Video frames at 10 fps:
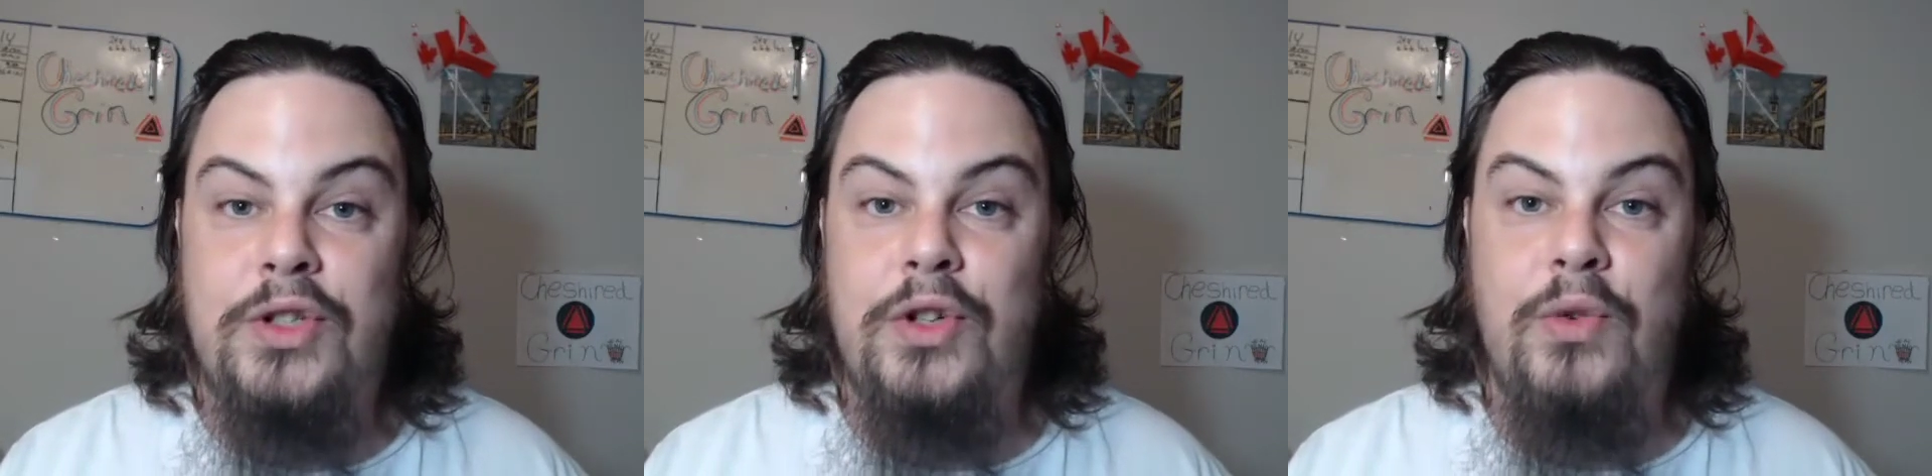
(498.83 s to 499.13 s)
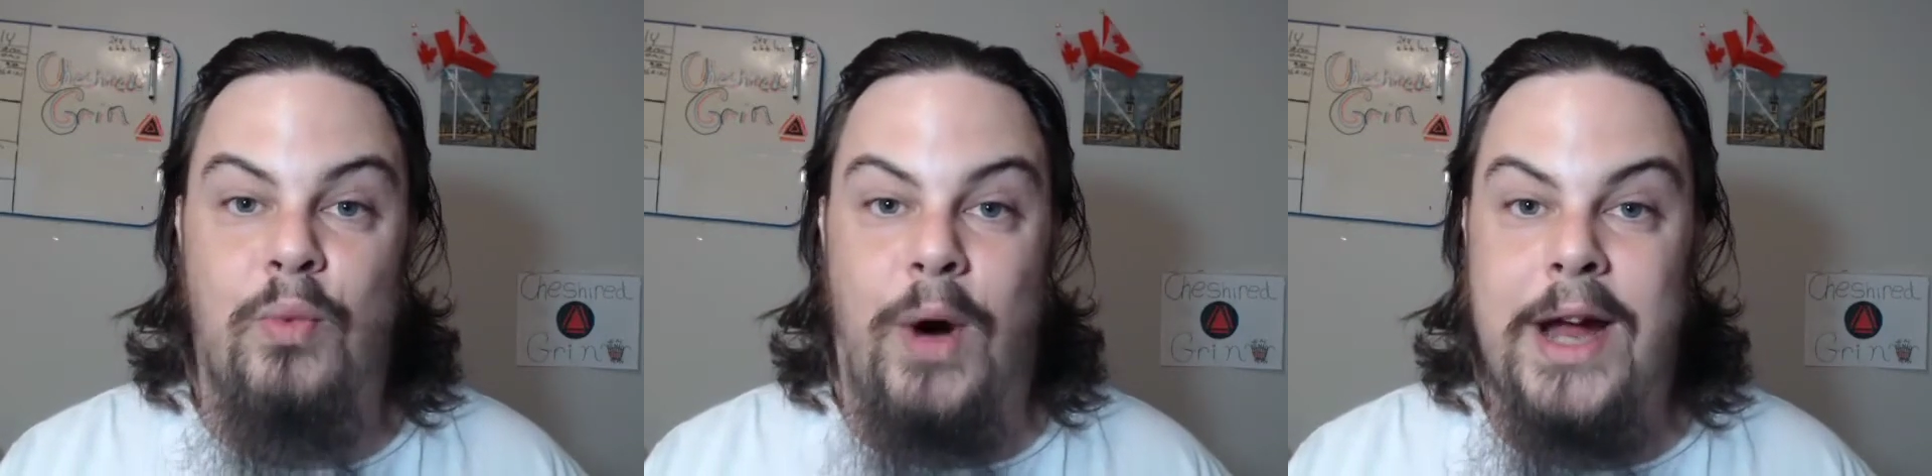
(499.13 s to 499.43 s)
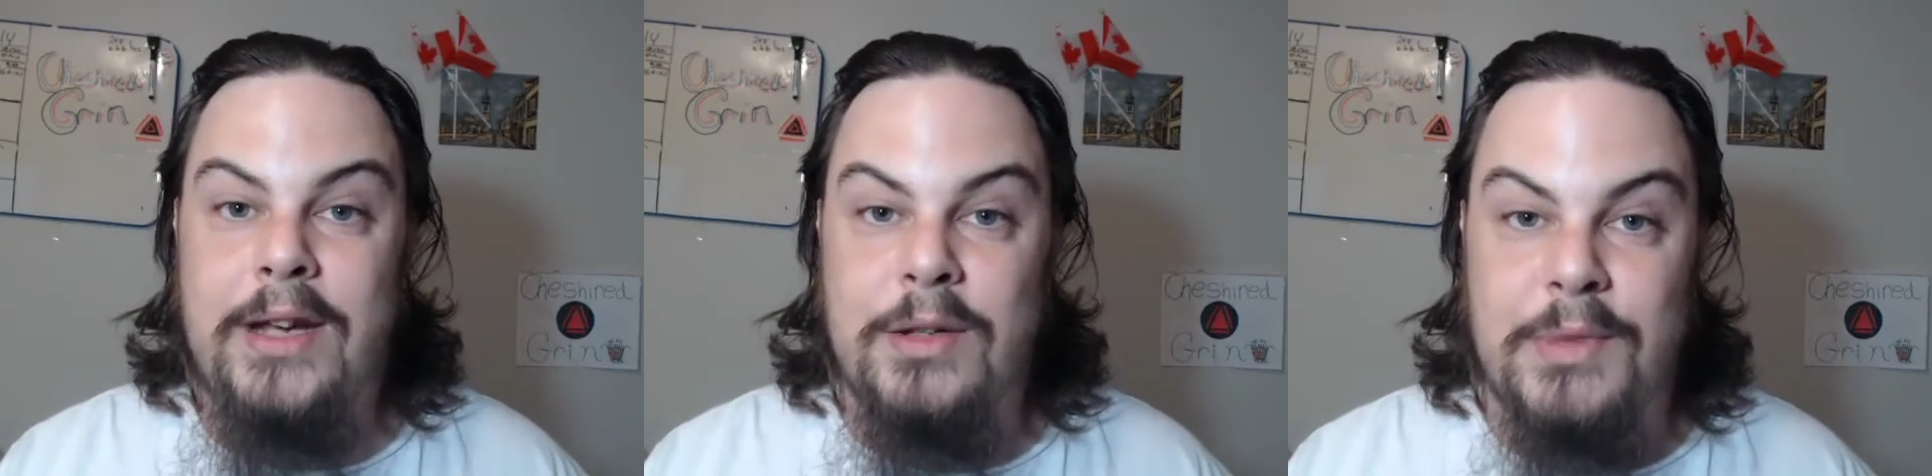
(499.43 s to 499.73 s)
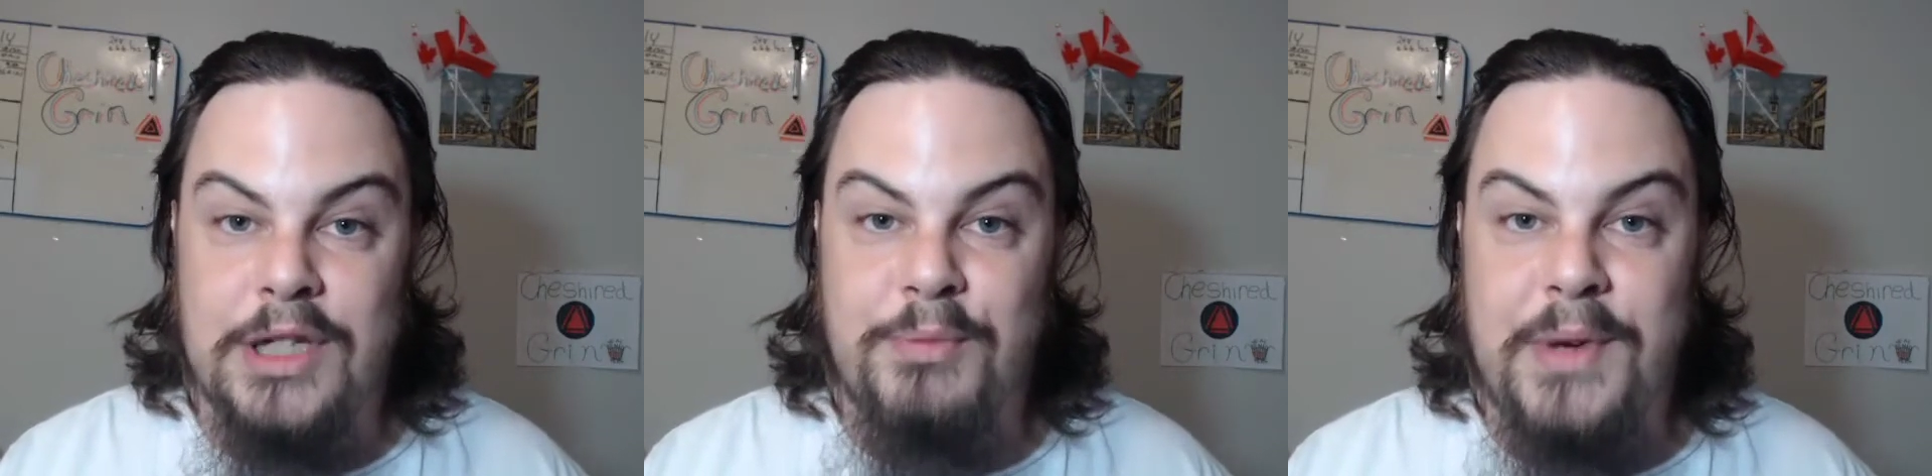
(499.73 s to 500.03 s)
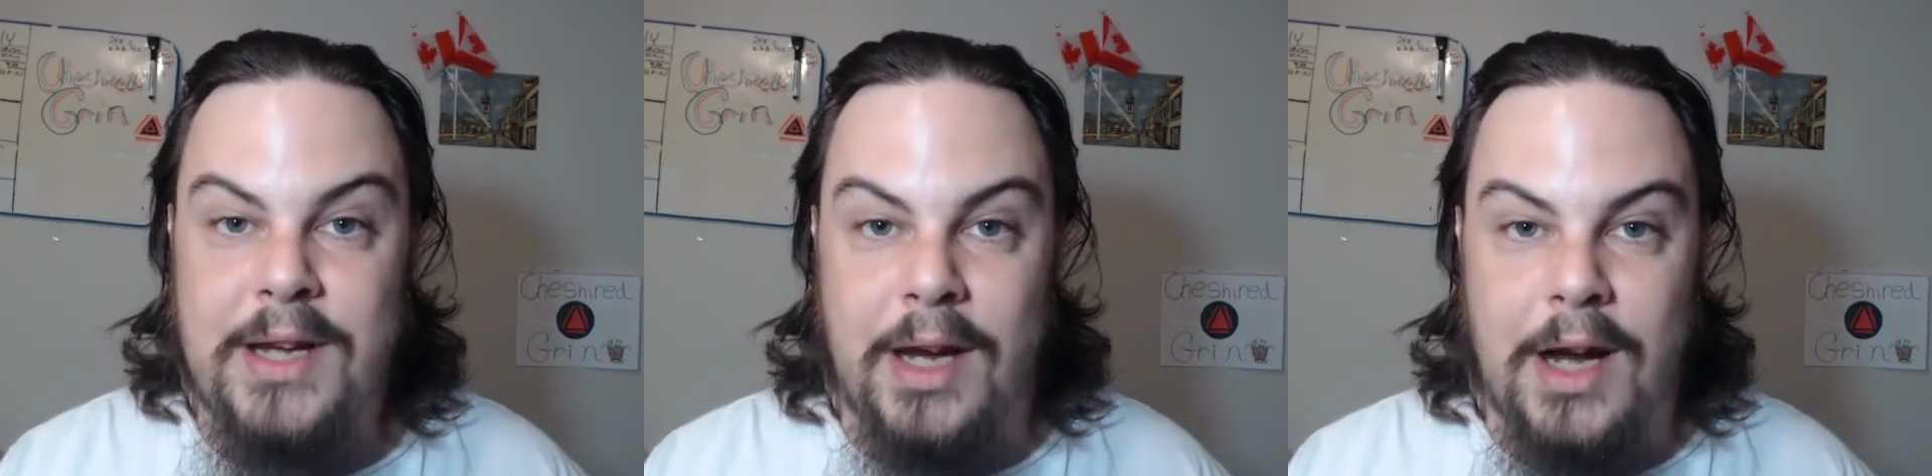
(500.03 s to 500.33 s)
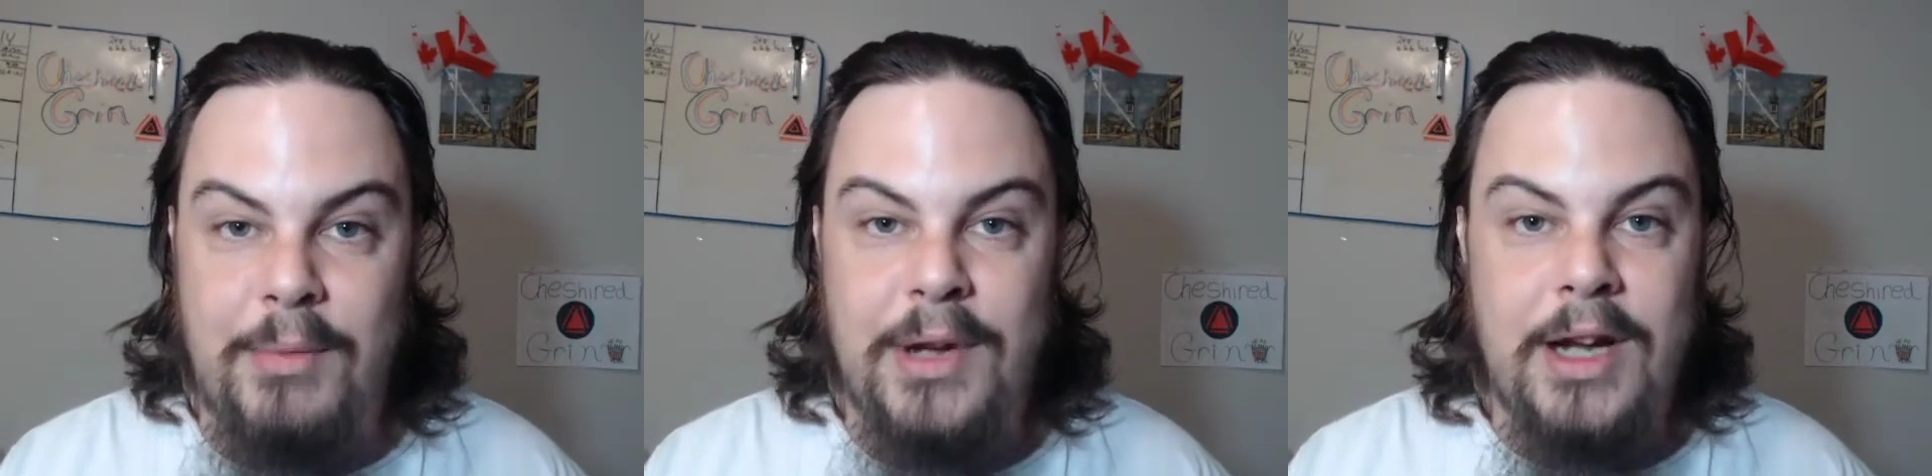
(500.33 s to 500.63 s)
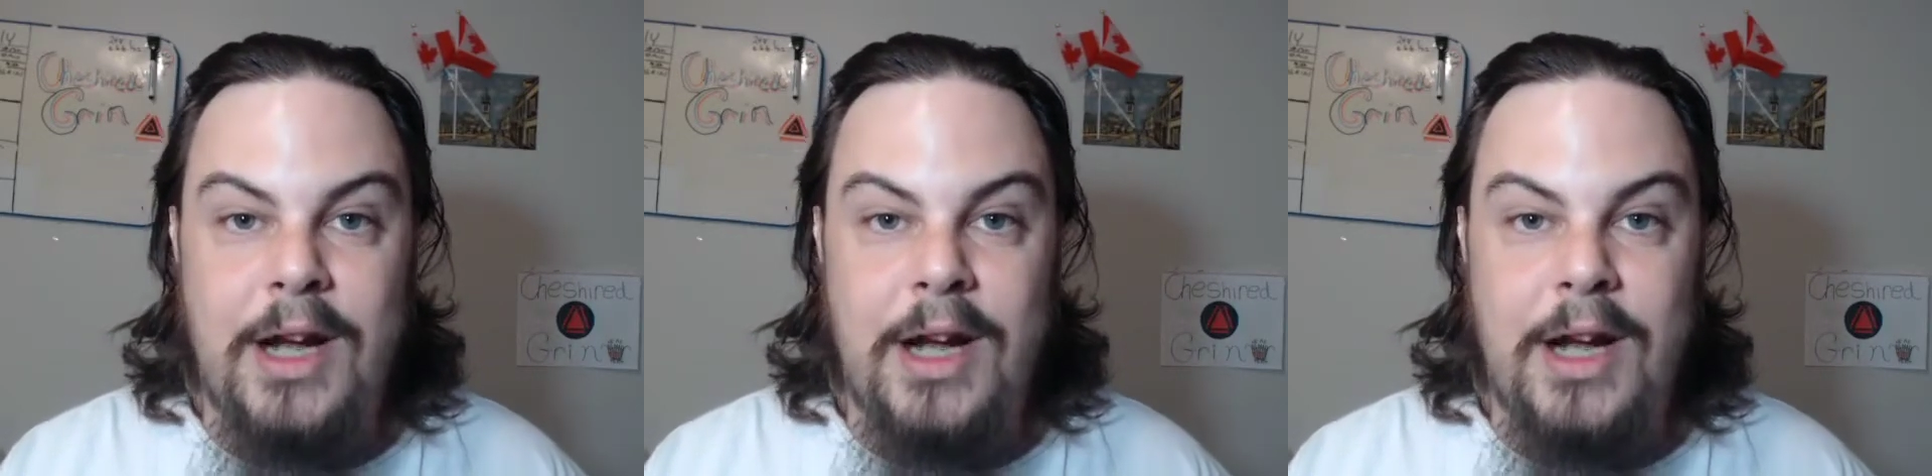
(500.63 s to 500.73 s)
too white to be speaking up.